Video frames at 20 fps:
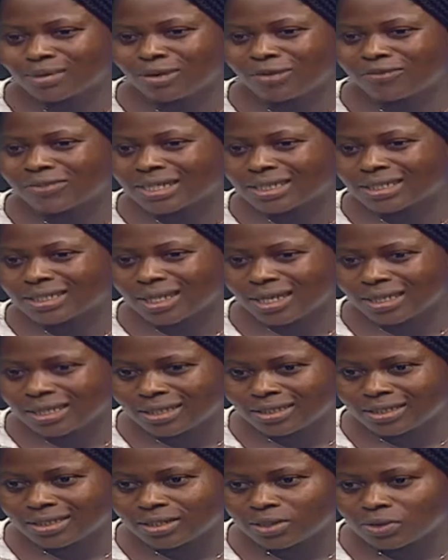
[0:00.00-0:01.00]
the
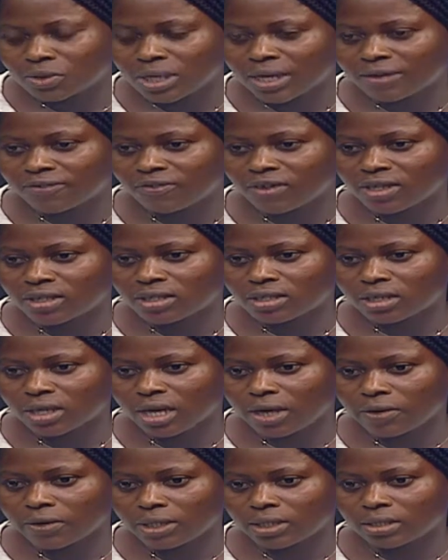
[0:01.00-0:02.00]
challenges we are facing
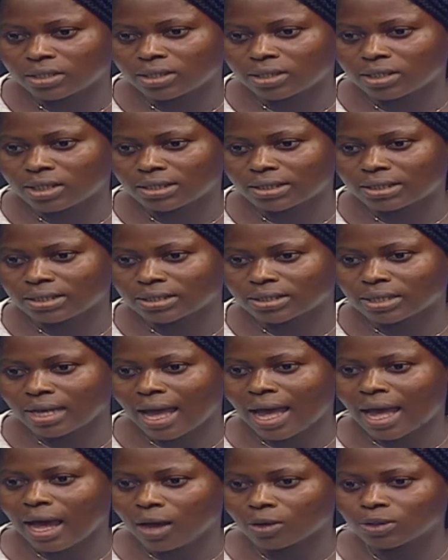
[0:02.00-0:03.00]
currently is
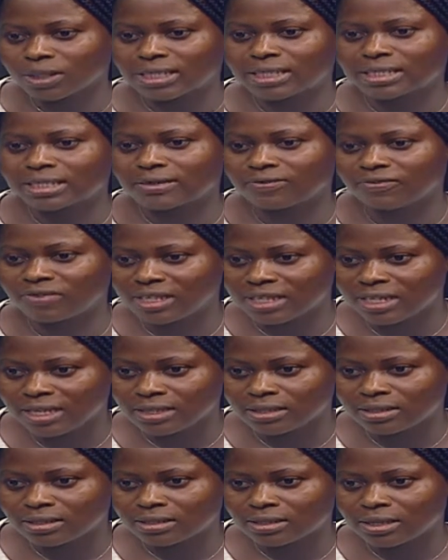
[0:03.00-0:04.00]
how the
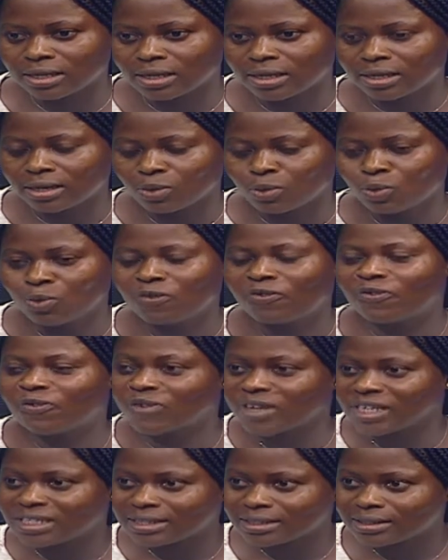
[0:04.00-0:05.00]
civilians will
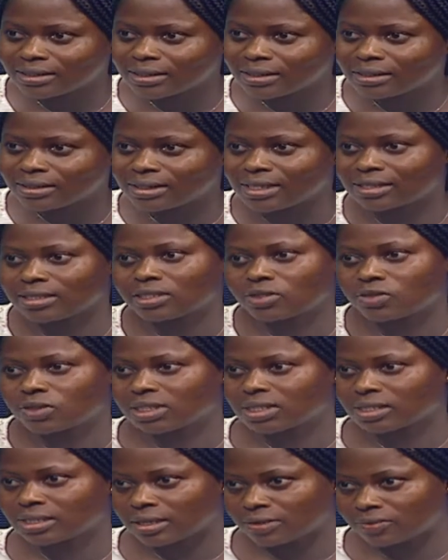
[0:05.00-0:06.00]
feed the
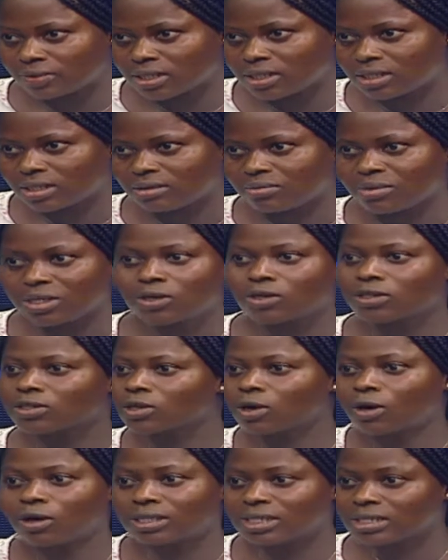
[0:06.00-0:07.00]
security service team, because
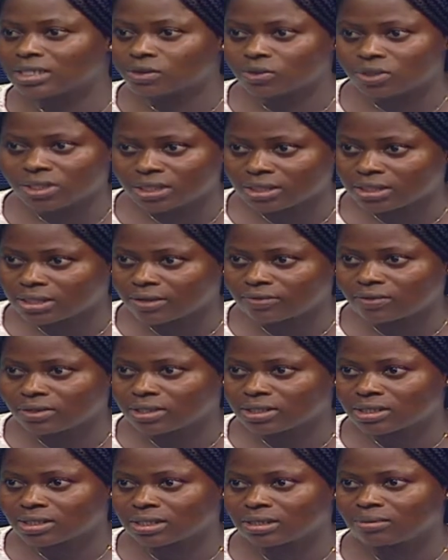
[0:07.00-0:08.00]
all the security service
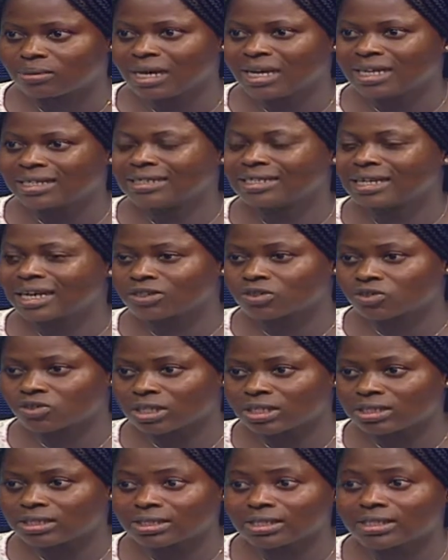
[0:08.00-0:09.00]
team, their
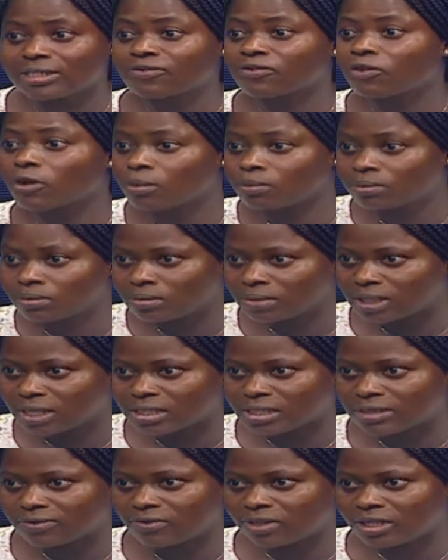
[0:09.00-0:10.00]
strength is from the
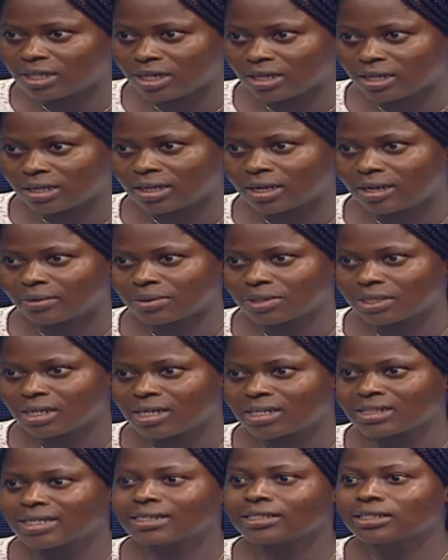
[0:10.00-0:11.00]
civilian clubs.
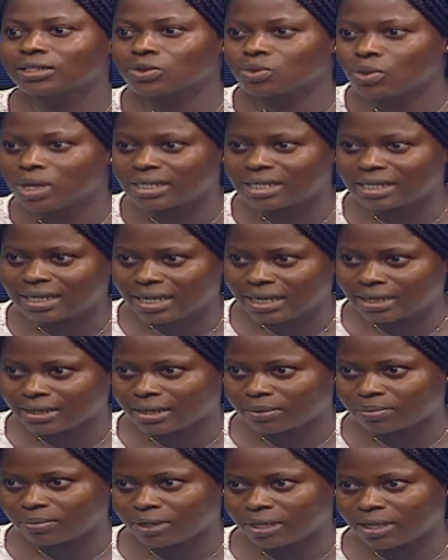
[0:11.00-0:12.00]
That is where they get the
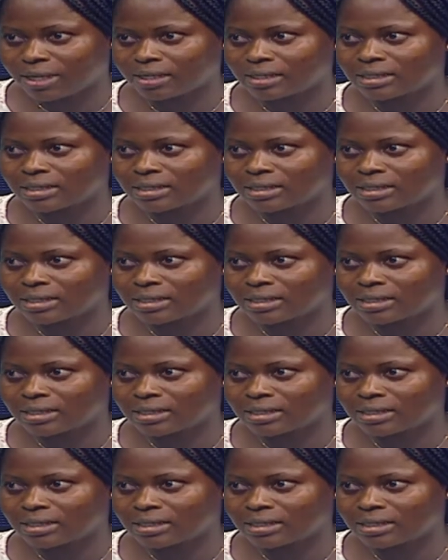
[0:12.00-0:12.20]
players.